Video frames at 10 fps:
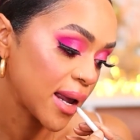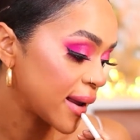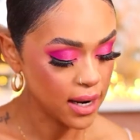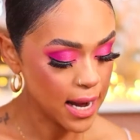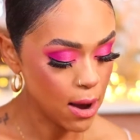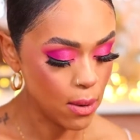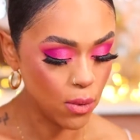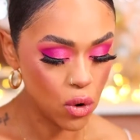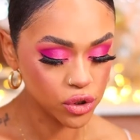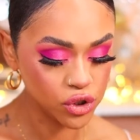And now
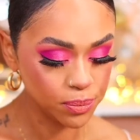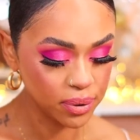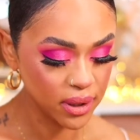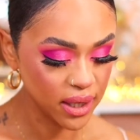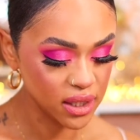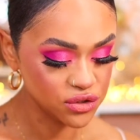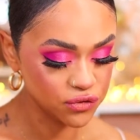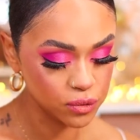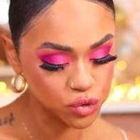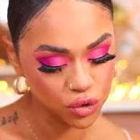I'm going to place
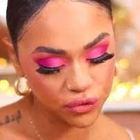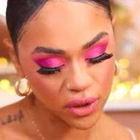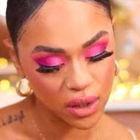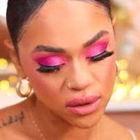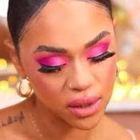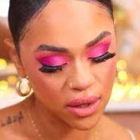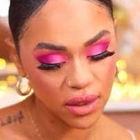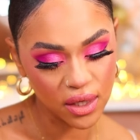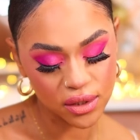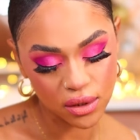from Juvia's
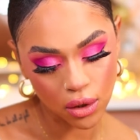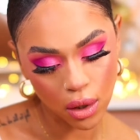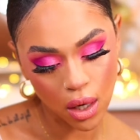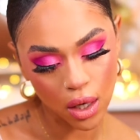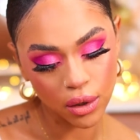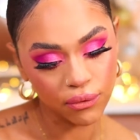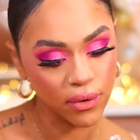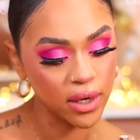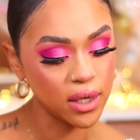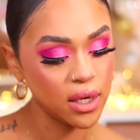this color
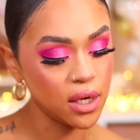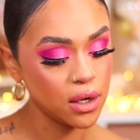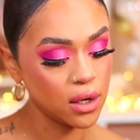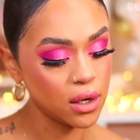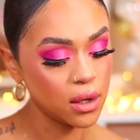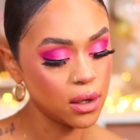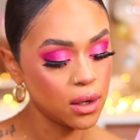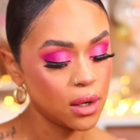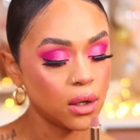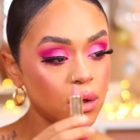right here.
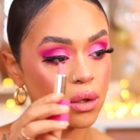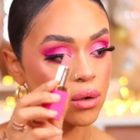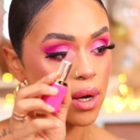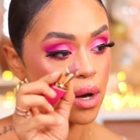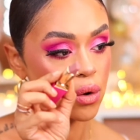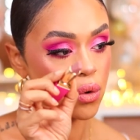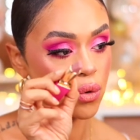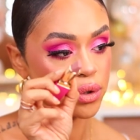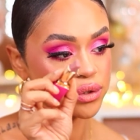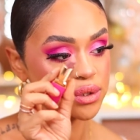Look how
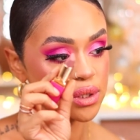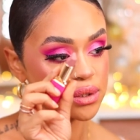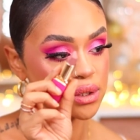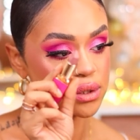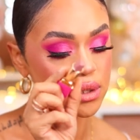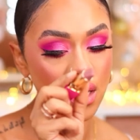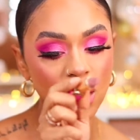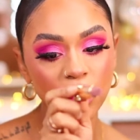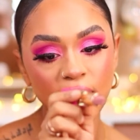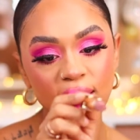gorgeous is this
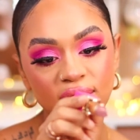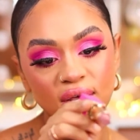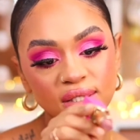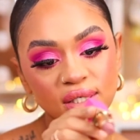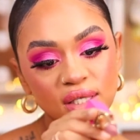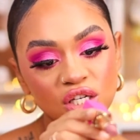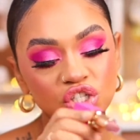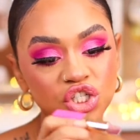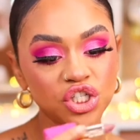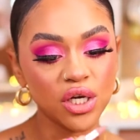color, and this is in
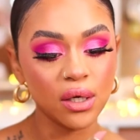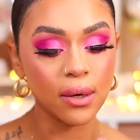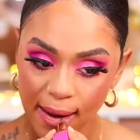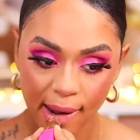Chic.